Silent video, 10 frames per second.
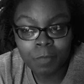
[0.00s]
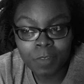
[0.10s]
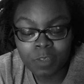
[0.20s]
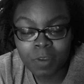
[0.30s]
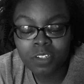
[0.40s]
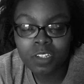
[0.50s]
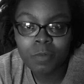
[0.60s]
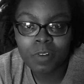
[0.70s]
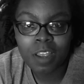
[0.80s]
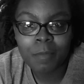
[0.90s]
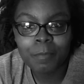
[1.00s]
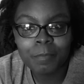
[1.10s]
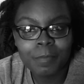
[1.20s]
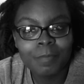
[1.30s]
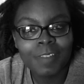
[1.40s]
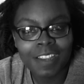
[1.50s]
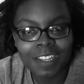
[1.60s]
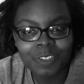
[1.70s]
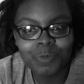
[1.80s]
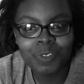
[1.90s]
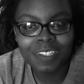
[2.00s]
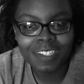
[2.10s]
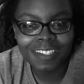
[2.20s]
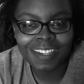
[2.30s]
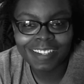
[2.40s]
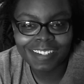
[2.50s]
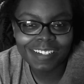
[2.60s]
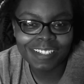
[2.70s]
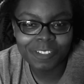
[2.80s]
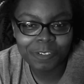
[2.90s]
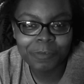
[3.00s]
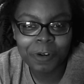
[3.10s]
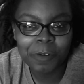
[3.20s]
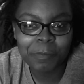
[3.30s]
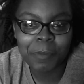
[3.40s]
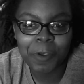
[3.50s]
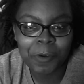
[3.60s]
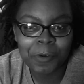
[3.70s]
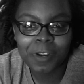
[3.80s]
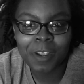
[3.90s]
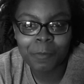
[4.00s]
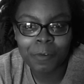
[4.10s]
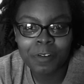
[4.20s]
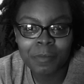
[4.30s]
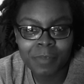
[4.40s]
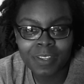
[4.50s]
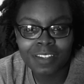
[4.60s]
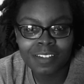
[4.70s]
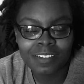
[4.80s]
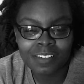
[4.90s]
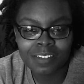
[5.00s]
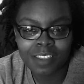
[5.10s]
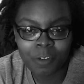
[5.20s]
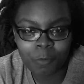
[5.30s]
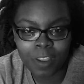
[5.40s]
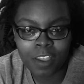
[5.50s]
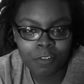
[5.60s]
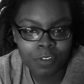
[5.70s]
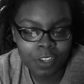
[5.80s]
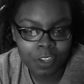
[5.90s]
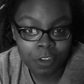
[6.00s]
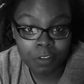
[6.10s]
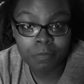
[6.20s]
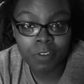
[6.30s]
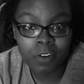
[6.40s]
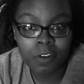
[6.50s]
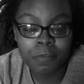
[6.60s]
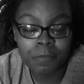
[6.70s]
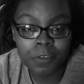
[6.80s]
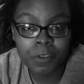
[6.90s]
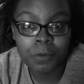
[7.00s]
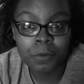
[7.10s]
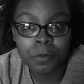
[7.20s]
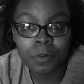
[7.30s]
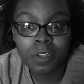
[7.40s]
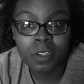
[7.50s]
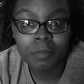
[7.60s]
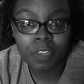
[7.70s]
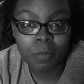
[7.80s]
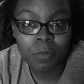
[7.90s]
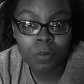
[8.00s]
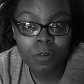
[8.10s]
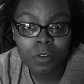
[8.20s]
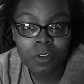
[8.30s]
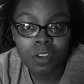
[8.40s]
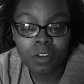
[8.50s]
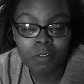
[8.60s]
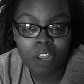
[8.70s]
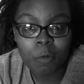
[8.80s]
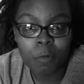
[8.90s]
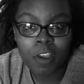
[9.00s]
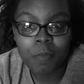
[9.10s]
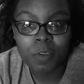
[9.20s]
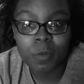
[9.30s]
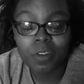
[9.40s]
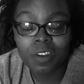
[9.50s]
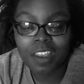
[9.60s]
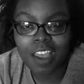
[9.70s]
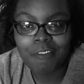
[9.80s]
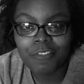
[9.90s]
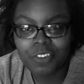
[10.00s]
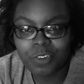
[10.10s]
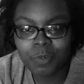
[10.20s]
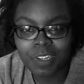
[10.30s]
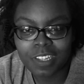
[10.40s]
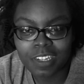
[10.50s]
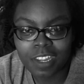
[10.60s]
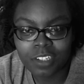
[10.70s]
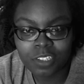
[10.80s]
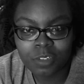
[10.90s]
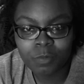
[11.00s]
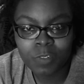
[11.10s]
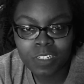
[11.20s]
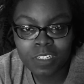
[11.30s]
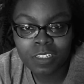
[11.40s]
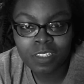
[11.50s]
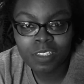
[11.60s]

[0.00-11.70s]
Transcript: especially when I'm, I guess, really in the introvert mode, I want to be just like around very few people. When I'm around people that I have genuine connection with,